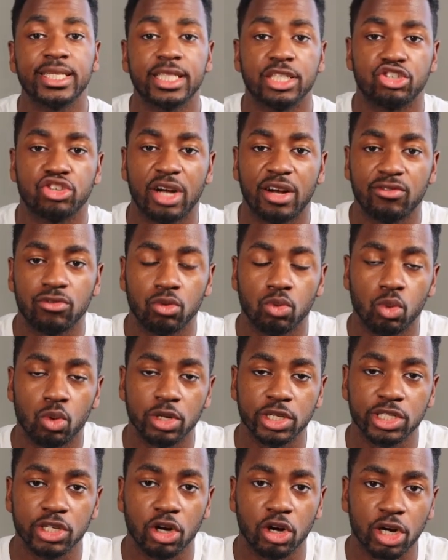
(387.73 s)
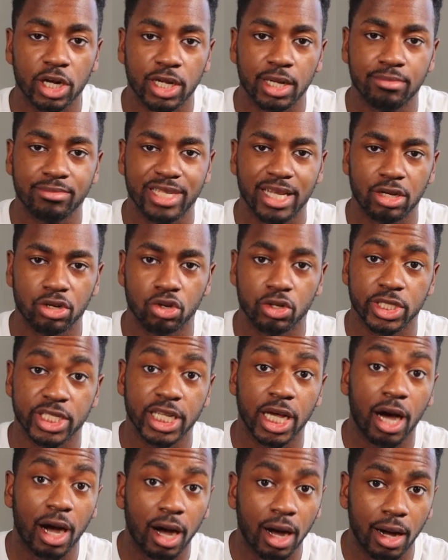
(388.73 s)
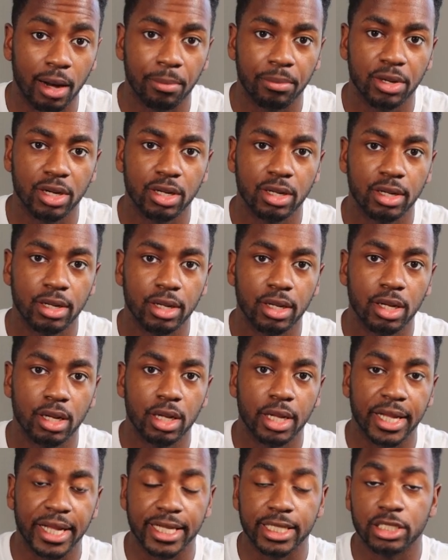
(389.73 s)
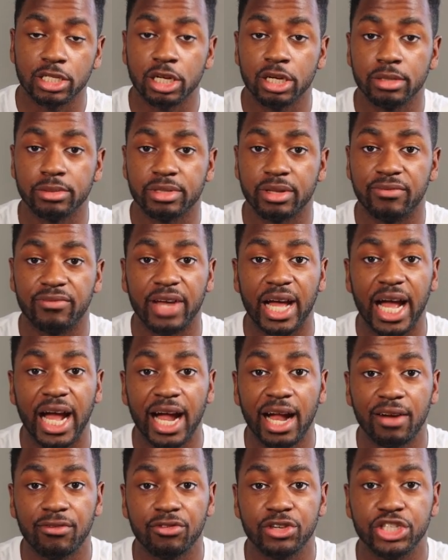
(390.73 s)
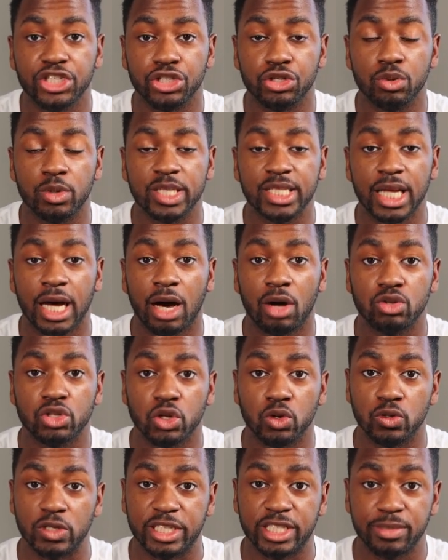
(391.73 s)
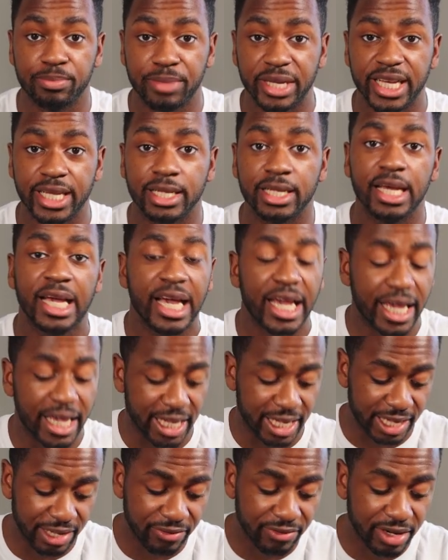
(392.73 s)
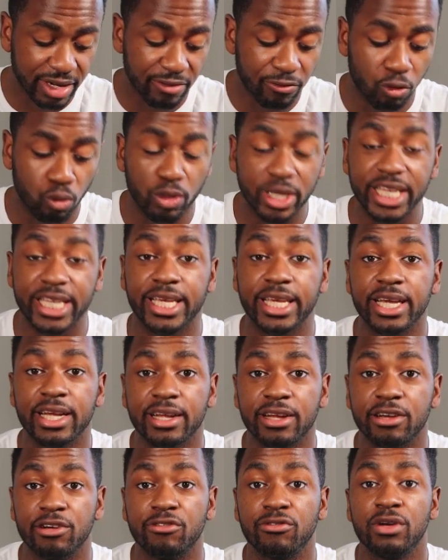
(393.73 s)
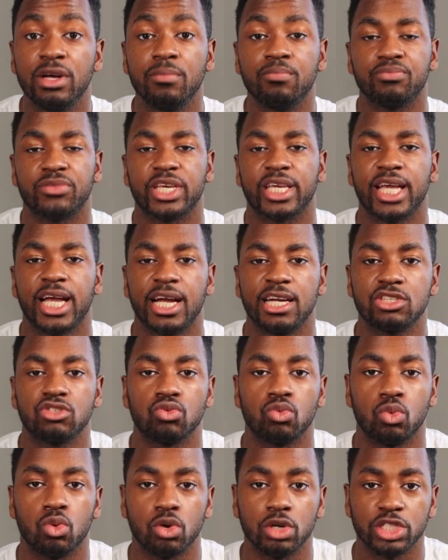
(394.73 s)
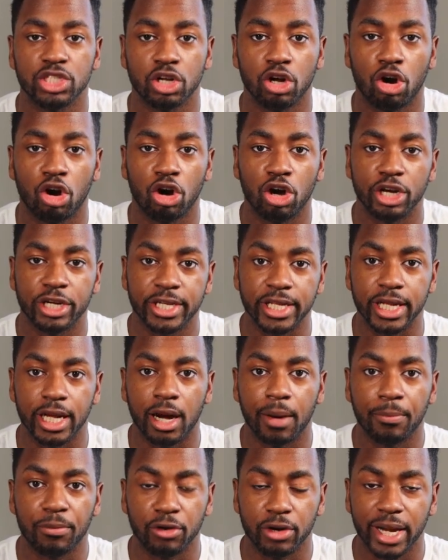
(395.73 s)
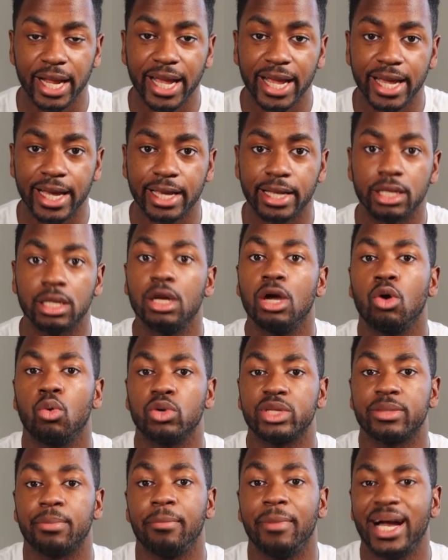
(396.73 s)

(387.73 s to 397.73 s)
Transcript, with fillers: that the travel rewards card comes out on top in terms of average US household spend, even if we give the cash rewards card the upper hand with